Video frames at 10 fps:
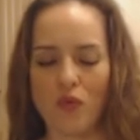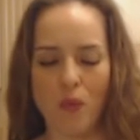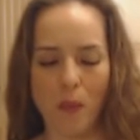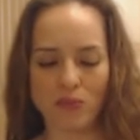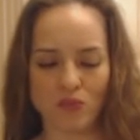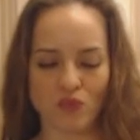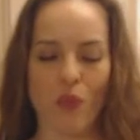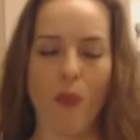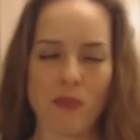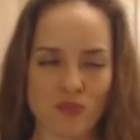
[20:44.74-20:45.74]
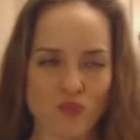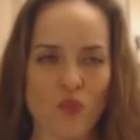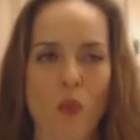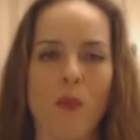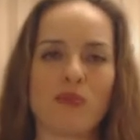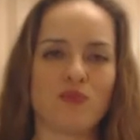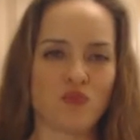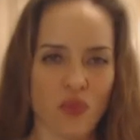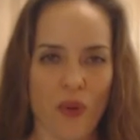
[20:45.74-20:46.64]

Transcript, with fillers: Your mouth just dances.